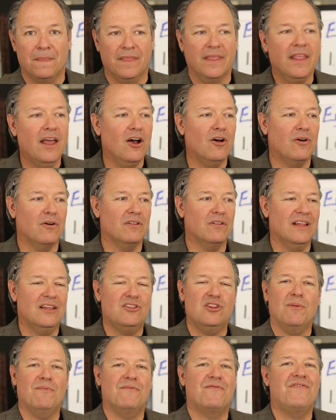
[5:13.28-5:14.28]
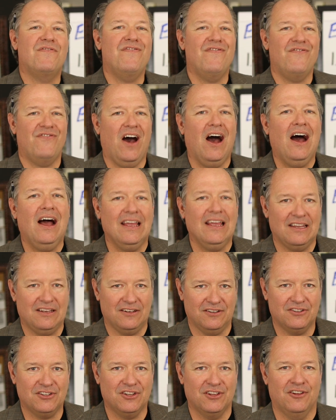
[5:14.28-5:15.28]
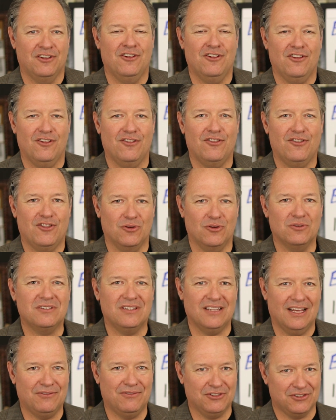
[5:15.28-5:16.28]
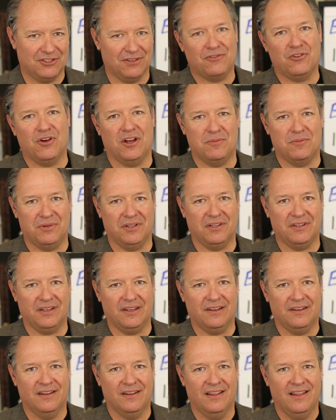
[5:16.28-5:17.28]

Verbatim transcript: No, let them find those levels of credibility